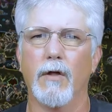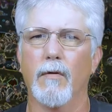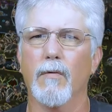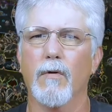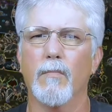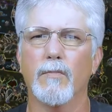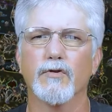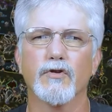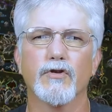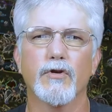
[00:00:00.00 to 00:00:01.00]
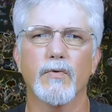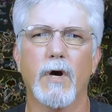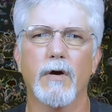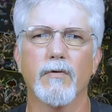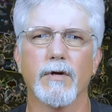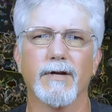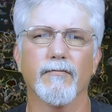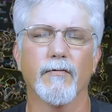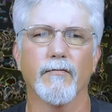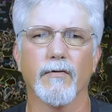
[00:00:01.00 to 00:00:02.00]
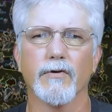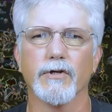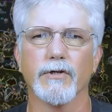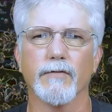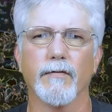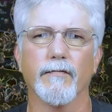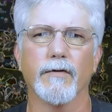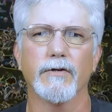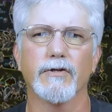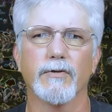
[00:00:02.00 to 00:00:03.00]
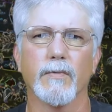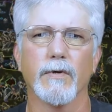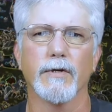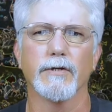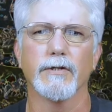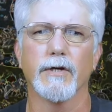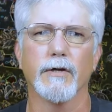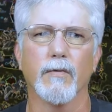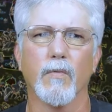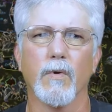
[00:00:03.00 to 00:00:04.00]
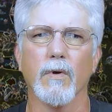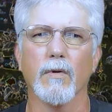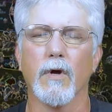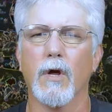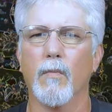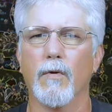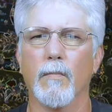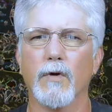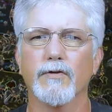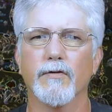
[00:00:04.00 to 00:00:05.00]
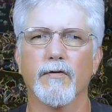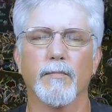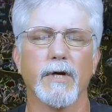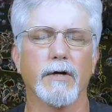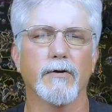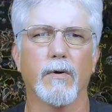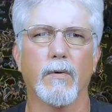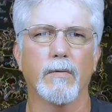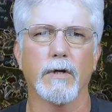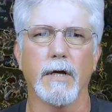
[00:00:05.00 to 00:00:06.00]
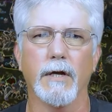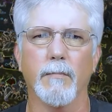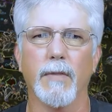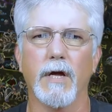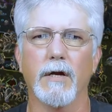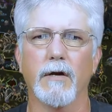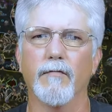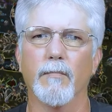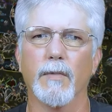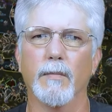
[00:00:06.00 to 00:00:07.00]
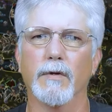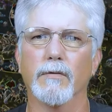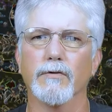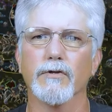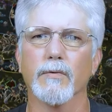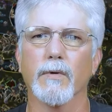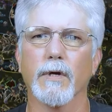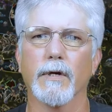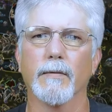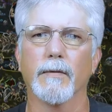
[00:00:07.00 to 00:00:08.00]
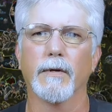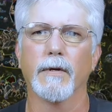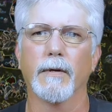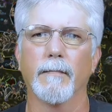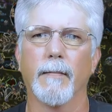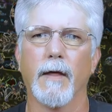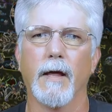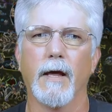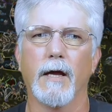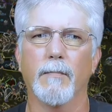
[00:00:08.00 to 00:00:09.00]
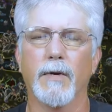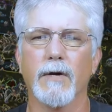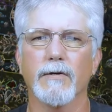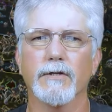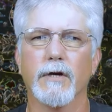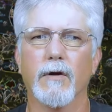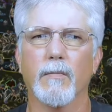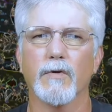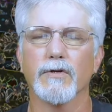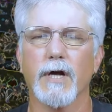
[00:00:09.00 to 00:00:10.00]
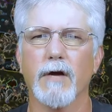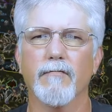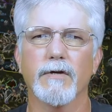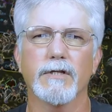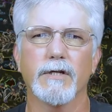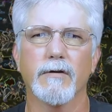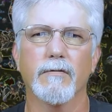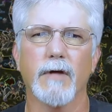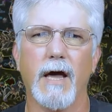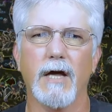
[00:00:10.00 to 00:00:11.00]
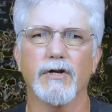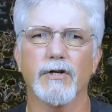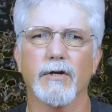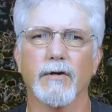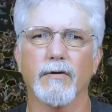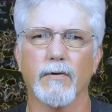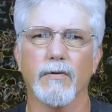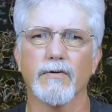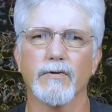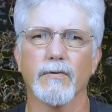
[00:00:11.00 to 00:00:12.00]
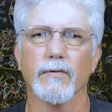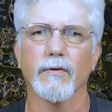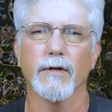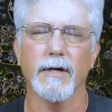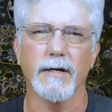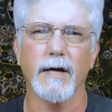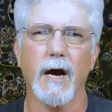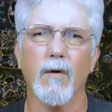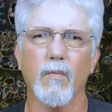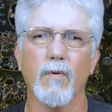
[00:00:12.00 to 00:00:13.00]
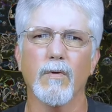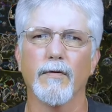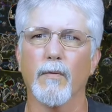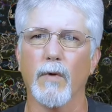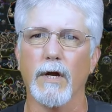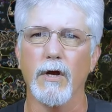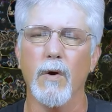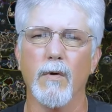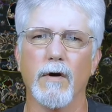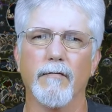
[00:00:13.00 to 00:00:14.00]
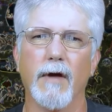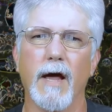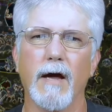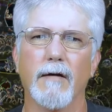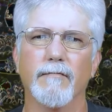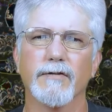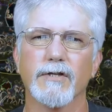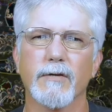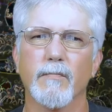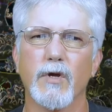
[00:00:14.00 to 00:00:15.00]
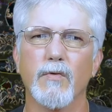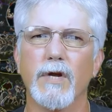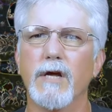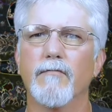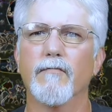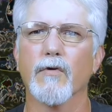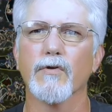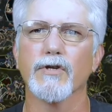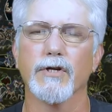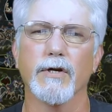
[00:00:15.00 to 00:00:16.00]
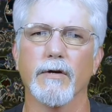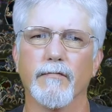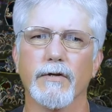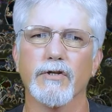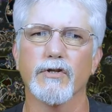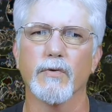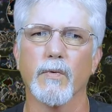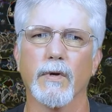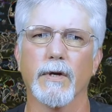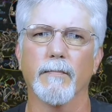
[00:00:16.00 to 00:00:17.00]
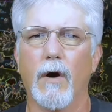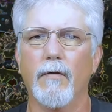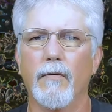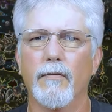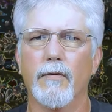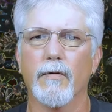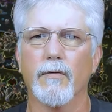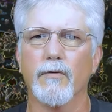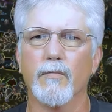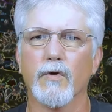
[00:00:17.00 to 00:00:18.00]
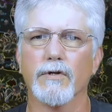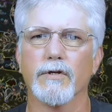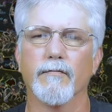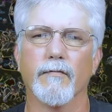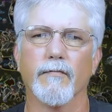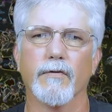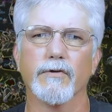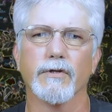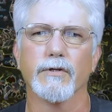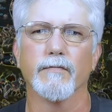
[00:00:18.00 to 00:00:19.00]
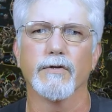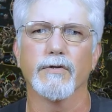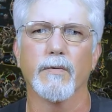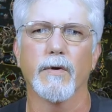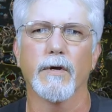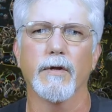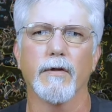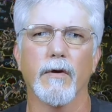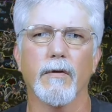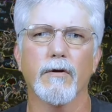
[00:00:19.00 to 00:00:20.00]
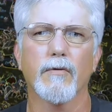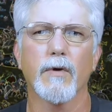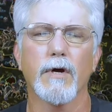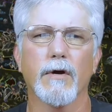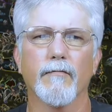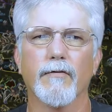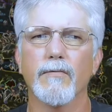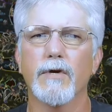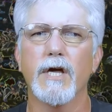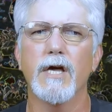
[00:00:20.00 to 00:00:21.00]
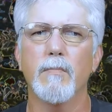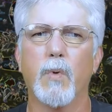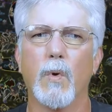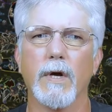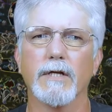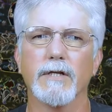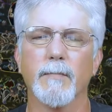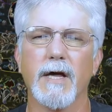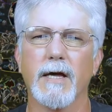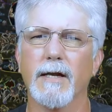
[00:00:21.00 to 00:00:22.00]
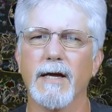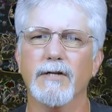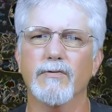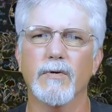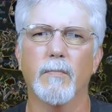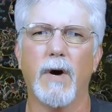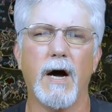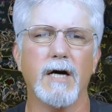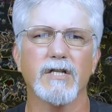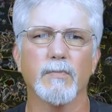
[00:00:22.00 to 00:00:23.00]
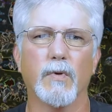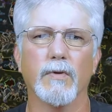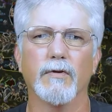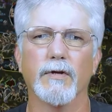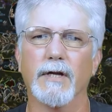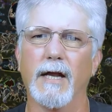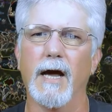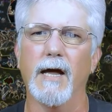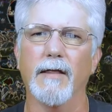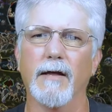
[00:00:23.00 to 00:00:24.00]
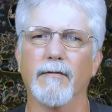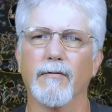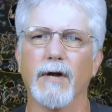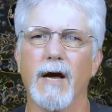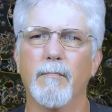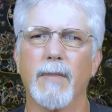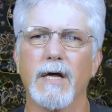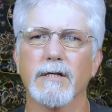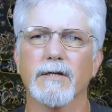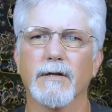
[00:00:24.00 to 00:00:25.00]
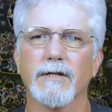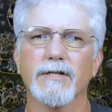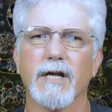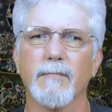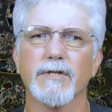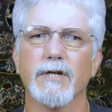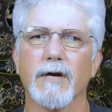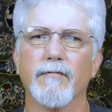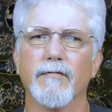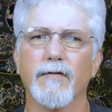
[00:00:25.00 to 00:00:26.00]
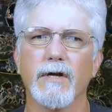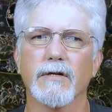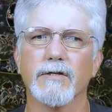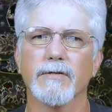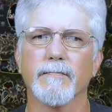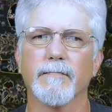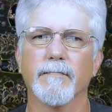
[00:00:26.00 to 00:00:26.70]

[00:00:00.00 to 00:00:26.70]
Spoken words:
There are almost 200 different versions of the flood stories in the world, with most of them being totally independent of the biblical story. It appears that almost every single ancient culture in the entire world that we know of have some unique version of this story. Although there are numerous different versions of the story, they all agree on a few key points that make it next to impossible to deny that they're not based on the same set of events.